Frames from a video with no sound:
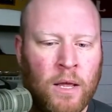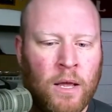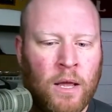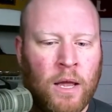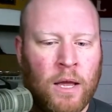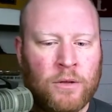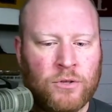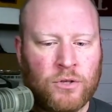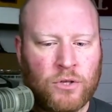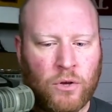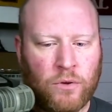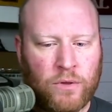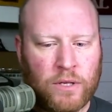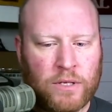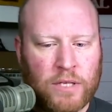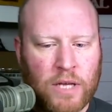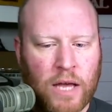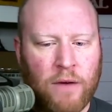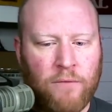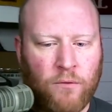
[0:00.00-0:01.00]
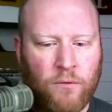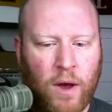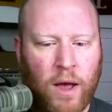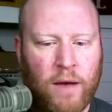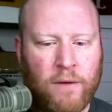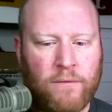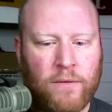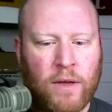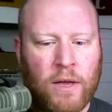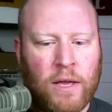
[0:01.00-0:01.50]
And so the Dev
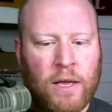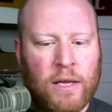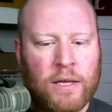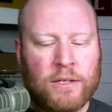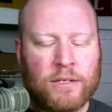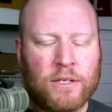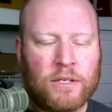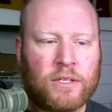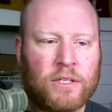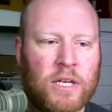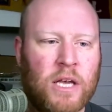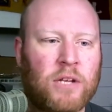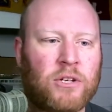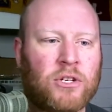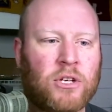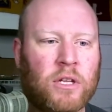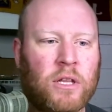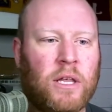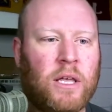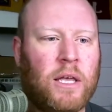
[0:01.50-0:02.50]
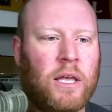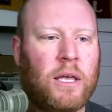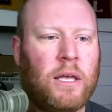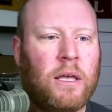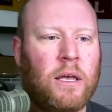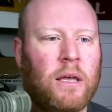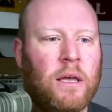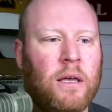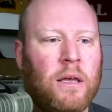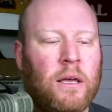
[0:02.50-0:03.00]
Rev is essentially
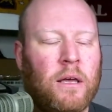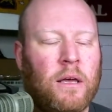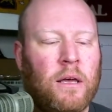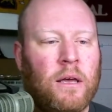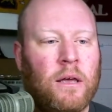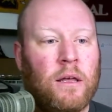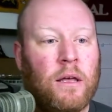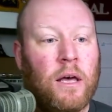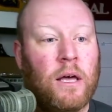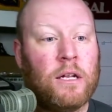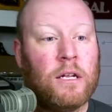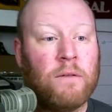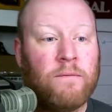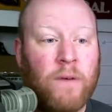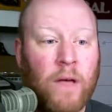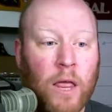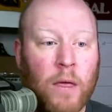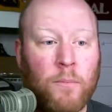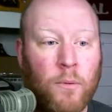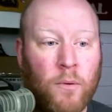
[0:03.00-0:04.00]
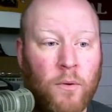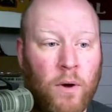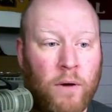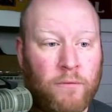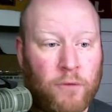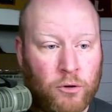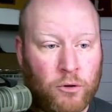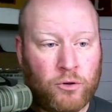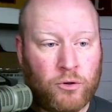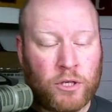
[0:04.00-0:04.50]
a developer
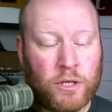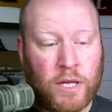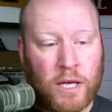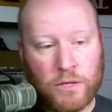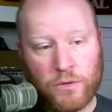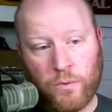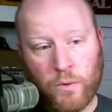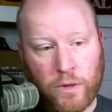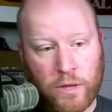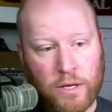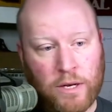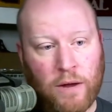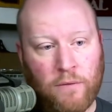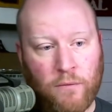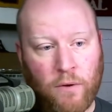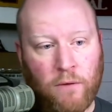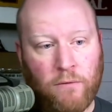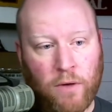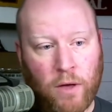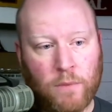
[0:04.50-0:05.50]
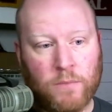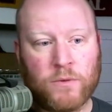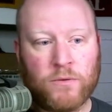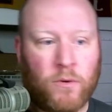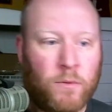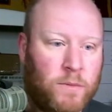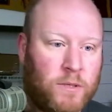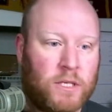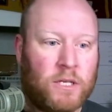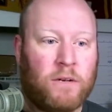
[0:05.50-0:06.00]
revolution. That's where the Dev Rev comes
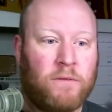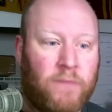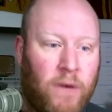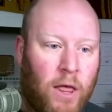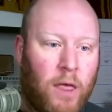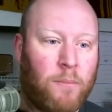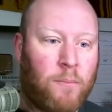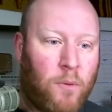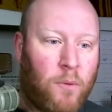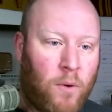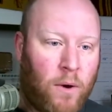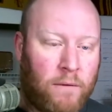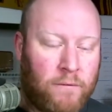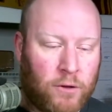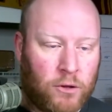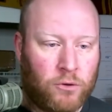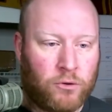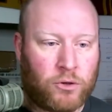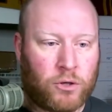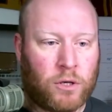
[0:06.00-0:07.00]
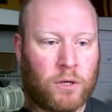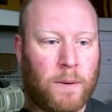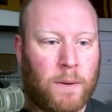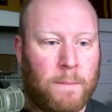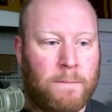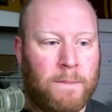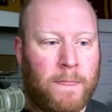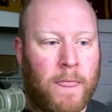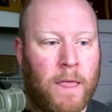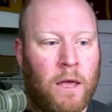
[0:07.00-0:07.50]
from. It's a developer revolution
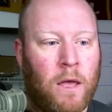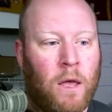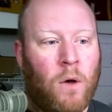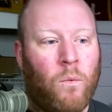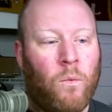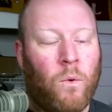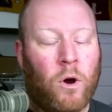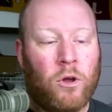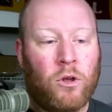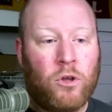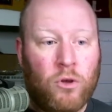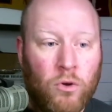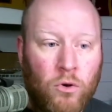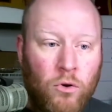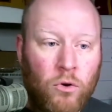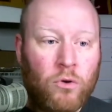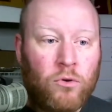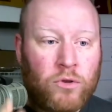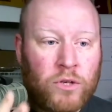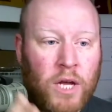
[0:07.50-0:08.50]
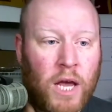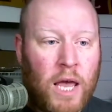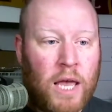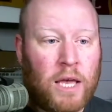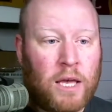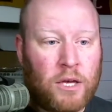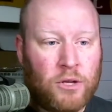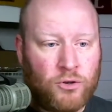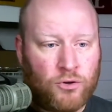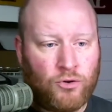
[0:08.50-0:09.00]
where you
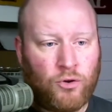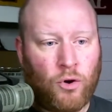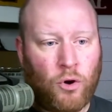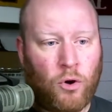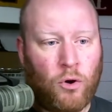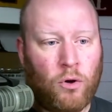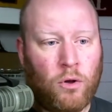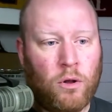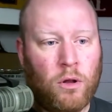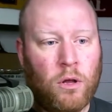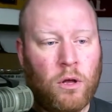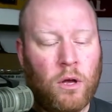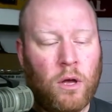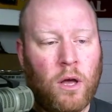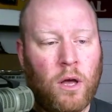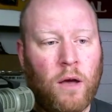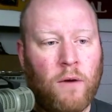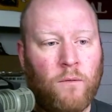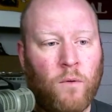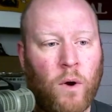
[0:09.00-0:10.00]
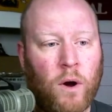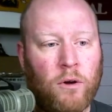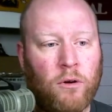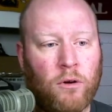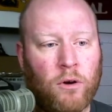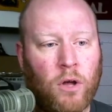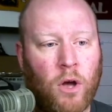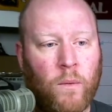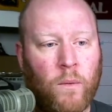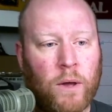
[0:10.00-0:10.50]
take control of where you're
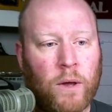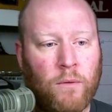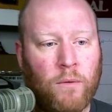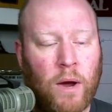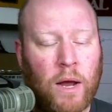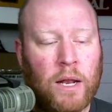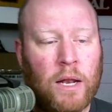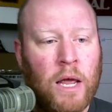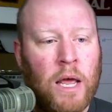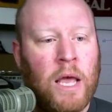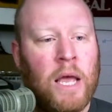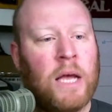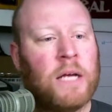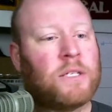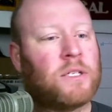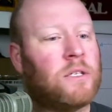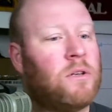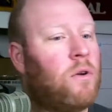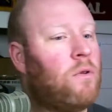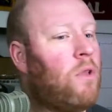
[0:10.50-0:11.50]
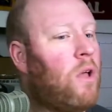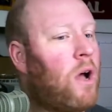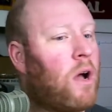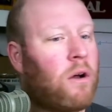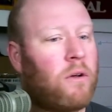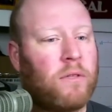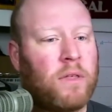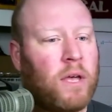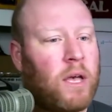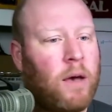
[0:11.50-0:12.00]
going, right? It's no
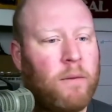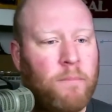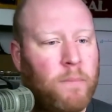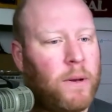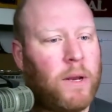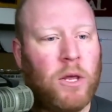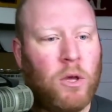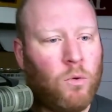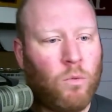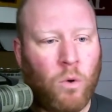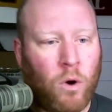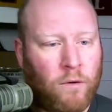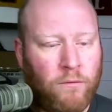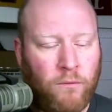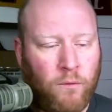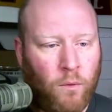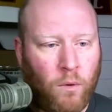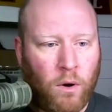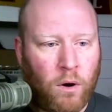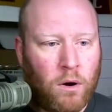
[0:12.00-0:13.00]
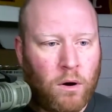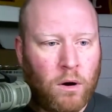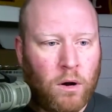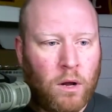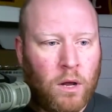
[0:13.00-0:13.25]
longer the company you work for.